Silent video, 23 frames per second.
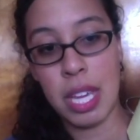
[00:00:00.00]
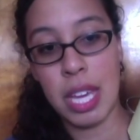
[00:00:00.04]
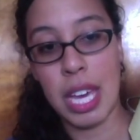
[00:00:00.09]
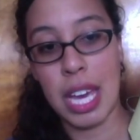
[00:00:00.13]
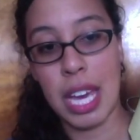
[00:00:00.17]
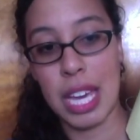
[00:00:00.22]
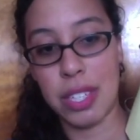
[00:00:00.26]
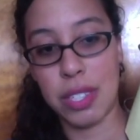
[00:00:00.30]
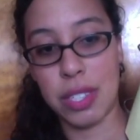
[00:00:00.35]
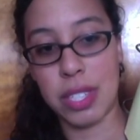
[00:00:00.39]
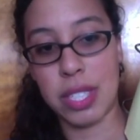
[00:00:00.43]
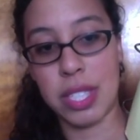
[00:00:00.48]

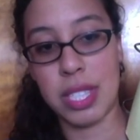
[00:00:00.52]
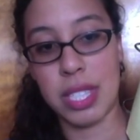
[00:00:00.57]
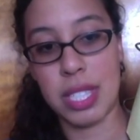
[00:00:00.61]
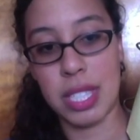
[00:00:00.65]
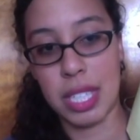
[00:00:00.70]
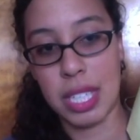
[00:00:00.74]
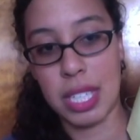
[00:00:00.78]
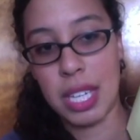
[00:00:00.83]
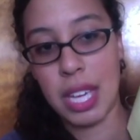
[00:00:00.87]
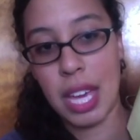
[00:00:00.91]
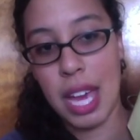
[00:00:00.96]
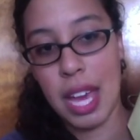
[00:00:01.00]
As you can
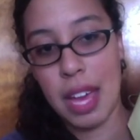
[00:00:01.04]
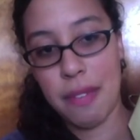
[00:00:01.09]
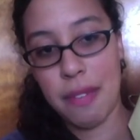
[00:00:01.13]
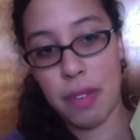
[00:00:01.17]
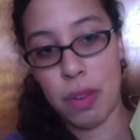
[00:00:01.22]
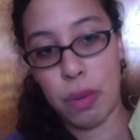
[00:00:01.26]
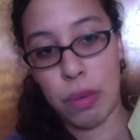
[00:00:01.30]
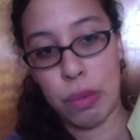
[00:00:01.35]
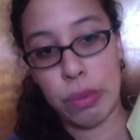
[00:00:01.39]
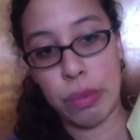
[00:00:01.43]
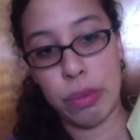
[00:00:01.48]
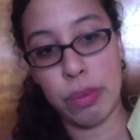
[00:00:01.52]
see, I have a
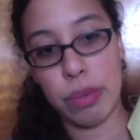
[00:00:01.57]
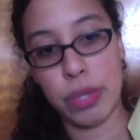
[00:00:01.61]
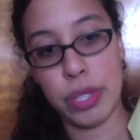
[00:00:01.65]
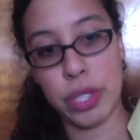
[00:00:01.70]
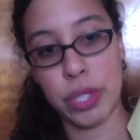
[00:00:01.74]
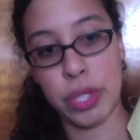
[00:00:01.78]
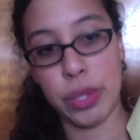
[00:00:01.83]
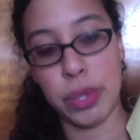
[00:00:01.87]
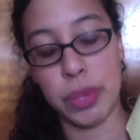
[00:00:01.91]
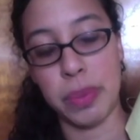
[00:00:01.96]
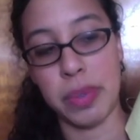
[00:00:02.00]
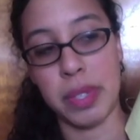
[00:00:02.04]
whole
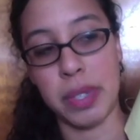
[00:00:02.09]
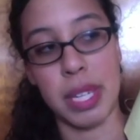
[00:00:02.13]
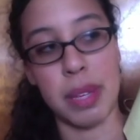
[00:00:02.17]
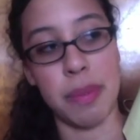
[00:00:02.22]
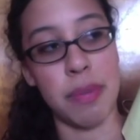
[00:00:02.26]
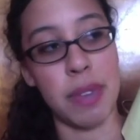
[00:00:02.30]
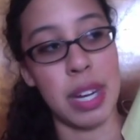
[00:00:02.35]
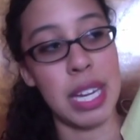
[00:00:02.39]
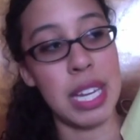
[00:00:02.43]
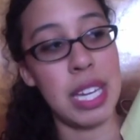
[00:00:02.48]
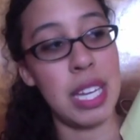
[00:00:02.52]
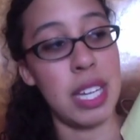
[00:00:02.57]
slew of them
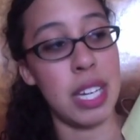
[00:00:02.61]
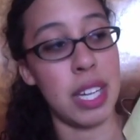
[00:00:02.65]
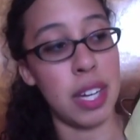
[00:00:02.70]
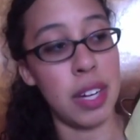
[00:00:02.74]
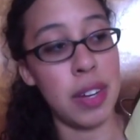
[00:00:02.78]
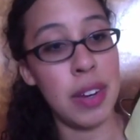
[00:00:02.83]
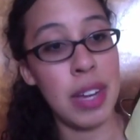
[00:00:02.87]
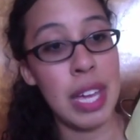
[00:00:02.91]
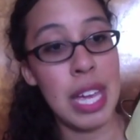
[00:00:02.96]
right here,